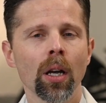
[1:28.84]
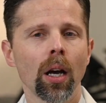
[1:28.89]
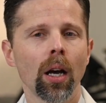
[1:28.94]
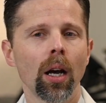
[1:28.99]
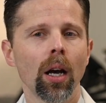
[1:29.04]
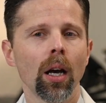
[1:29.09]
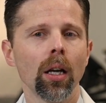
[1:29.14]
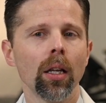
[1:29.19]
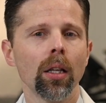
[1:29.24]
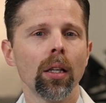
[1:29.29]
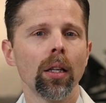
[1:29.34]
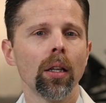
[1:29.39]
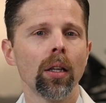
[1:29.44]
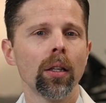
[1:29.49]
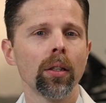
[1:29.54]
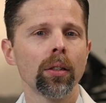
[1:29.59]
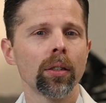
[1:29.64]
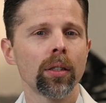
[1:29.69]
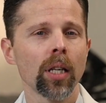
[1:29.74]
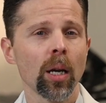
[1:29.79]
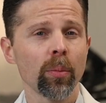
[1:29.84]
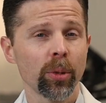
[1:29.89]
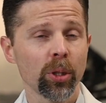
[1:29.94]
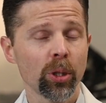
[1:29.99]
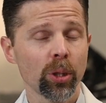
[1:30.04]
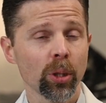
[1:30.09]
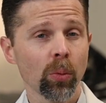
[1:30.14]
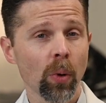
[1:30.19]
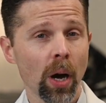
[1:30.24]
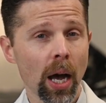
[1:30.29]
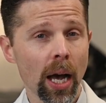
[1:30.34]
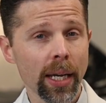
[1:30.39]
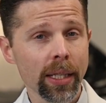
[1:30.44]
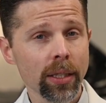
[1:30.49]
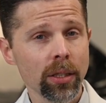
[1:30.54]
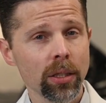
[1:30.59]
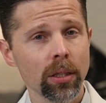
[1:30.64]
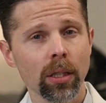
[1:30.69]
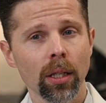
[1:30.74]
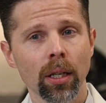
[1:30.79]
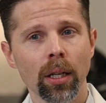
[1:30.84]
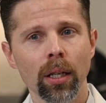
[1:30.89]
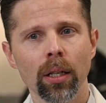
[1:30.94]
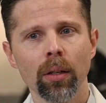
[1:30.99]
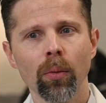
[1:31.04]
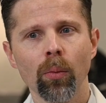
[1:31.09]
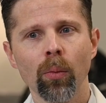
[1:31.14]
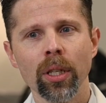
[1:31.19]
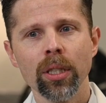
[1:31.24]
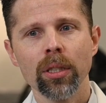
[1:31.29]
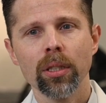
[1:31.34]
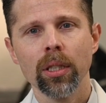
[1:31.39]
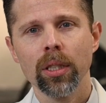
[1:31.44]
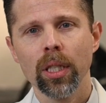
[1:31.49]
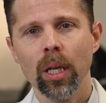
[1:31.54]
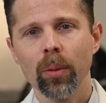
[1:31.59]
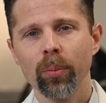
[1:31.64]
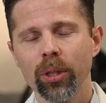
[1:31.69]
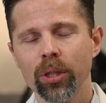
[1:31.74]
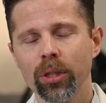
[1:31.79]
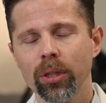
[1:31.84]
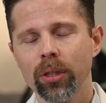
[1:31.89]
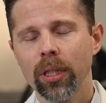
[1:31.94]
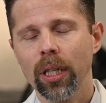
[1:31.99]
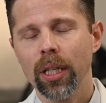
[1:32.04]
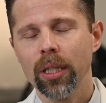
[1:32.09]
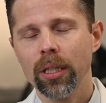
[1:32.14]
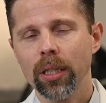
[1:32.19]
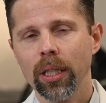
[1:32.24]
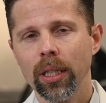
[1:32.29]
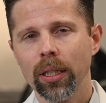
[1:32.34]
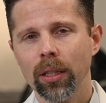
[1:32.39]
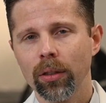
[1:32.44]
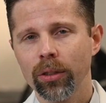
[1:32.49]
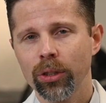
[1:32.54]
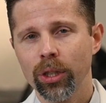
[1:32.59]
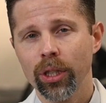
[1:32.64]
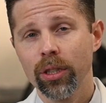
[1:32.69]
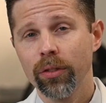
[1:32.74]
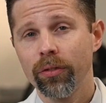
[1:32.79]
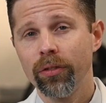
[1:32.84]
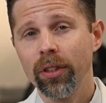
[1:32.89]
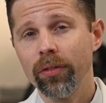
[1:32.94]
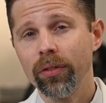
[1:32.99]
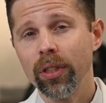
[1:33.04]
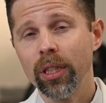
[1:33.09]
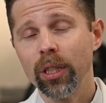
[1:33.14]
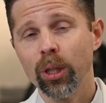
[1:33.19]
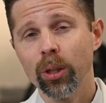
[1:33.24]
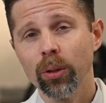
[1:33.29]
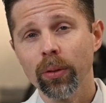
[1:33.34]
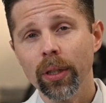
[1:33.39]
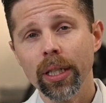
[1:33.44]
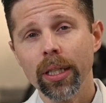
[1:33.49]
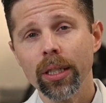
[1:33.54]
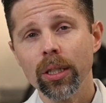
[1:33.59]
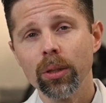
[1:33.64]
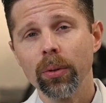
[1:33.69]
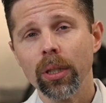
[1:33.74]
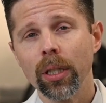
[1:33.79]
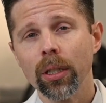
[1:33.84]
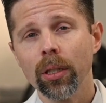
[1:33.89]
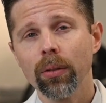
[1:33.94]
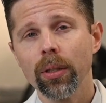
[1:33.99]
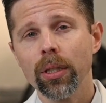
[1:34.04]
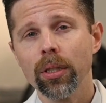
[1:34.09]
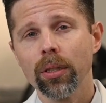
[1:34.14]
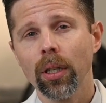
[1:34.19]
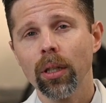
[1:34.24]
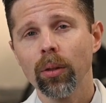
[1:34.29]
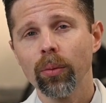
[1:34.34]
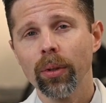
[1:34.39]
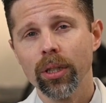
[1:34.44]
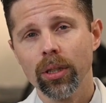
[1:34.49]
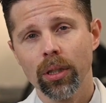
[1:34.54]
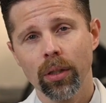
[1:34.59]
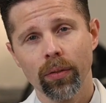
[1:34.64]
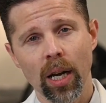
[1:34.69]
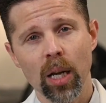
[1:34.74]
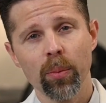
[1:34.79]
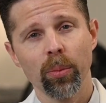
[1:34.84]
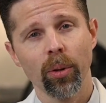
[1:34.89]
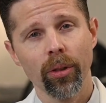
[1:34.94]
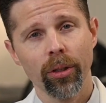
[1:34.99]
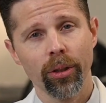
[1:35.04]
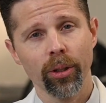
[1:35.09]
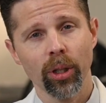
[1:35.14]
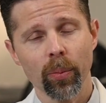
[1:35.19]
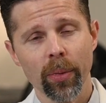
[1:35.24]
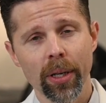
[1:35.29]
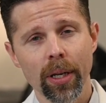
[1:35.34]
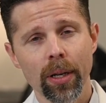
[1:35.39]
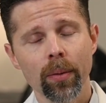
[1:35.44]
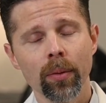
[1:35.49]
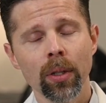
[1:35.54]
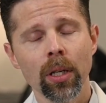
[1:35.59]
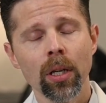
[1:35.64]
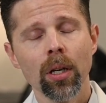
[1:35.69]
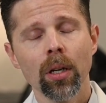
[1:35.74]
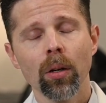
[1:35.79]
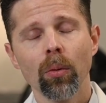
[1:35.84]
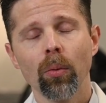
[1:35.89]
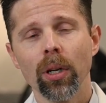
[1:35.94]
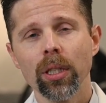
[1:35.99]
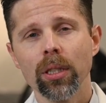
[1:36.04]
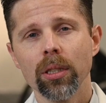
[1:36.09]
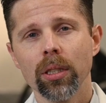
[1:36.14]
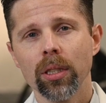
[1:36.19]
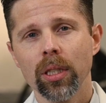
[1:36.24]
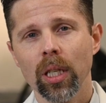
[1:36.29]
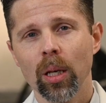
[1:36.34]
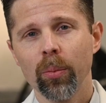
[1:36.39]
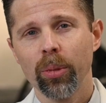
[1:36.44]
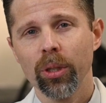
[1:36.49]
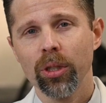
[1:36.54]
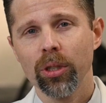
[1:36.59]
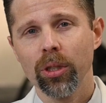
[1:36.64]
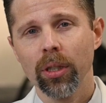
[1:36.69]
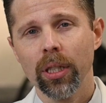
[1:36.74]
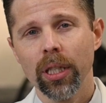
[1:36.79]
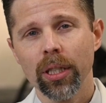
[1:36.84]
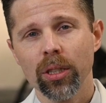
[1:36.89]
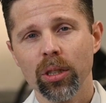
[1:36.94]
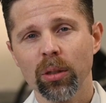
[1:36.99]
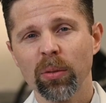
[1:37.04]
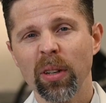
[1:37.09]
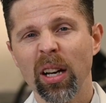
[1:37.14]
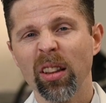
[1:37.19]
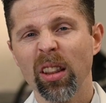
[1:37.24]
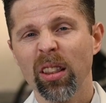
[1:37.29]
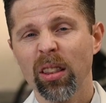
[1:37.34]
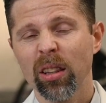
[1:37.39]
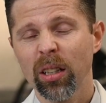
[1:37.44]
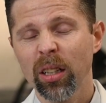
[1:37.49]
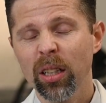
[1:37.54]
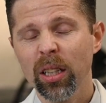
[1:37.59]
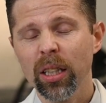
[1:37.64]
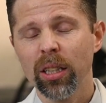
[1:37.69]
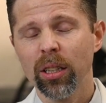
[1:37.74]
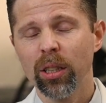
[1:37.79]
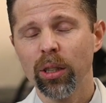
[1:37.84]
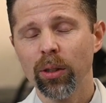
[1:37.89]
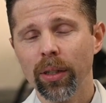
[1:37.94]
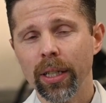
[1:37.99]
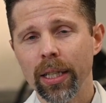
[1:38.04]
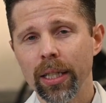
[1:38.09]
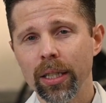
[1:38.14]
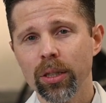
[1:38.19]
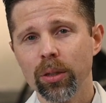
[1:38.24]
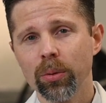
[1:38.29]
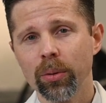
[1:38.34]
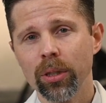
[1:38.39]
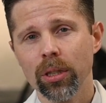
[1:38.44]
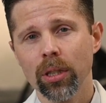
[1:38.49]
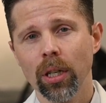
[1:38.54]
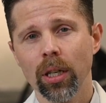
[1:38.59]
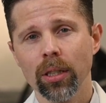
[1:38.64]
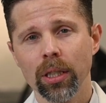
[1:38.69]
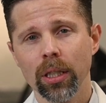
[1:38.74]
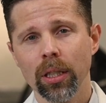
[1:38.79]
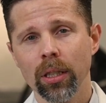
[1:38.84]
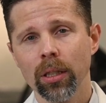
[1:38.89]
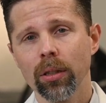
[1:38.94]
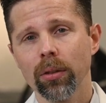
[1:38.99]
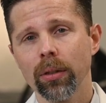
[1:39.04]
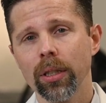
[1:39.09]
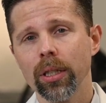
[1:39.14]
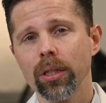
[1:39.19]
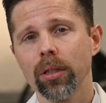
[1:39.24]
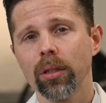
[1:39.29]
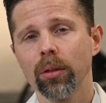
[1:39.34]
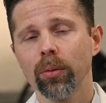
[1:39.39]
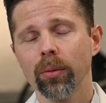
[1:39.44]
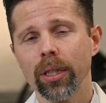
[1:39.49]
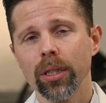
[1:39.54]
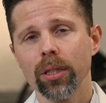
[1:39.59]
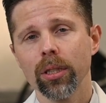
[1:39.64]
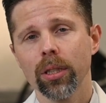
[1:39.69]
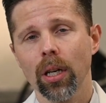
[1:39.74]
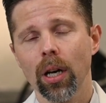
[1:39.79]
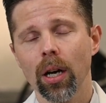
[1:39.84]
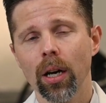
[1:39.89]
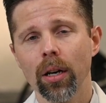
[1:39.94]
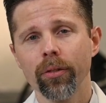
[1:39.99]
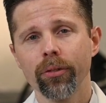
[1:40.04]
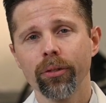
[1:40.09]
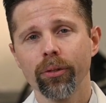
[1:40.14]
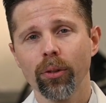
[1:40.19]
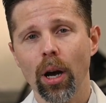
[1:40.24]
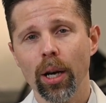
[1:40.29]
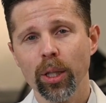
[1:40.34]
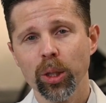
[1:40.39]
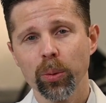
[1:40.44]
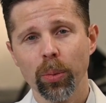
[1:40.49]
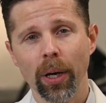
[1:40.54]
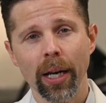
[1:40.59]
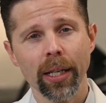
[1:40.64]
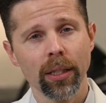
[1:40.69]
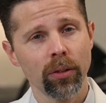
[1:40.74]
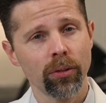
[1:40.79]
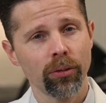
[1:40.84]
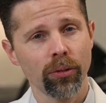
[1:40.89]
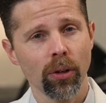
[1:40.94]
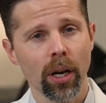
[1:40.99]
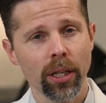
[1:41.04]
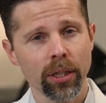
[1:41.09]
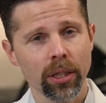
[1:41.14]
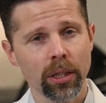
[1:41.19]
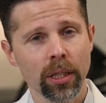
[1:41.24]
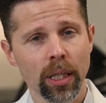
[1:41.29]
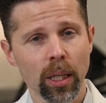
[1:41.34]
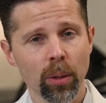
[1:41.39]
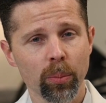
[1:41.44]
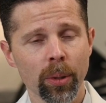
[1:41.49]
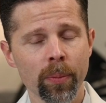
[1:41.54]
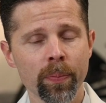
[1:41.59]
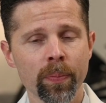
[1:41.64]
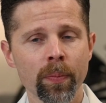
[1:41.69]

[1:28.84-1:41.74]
Uh, temperature wise, uh, once the temperature does hit just 50 degrees, we increase our risk of hypothermia. Once the temperature hits around 30 degrees, we start to increase the risk of frostbite and frost nip